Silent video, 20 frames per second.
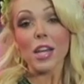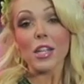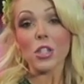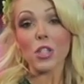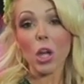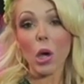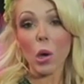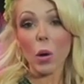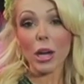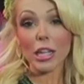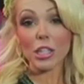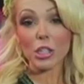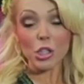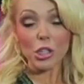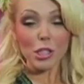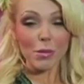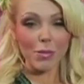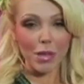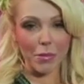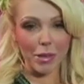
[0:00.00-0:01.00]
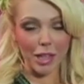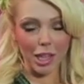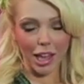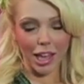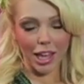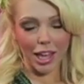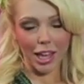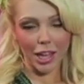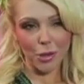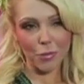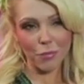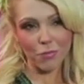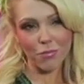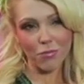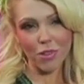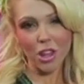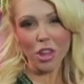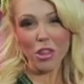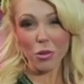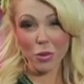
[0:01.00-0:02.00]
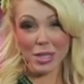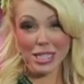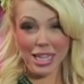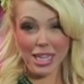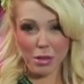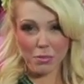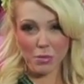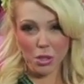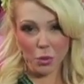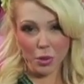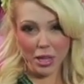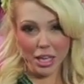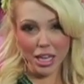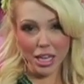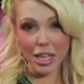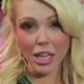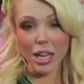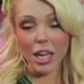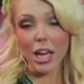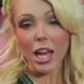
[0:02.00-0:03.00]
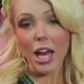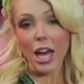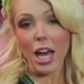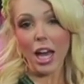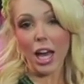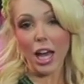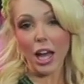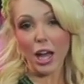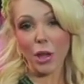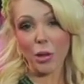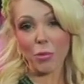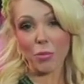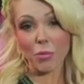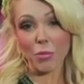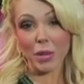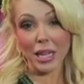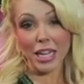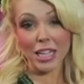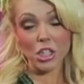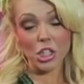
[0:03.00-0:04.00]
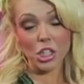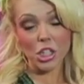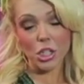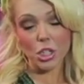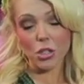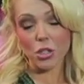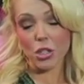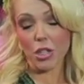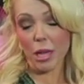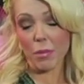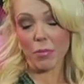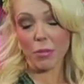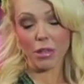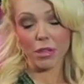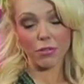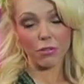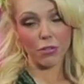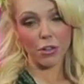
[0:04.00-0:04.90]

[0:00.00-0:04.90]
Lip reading: So I juice maybe like 3 times a week, but I put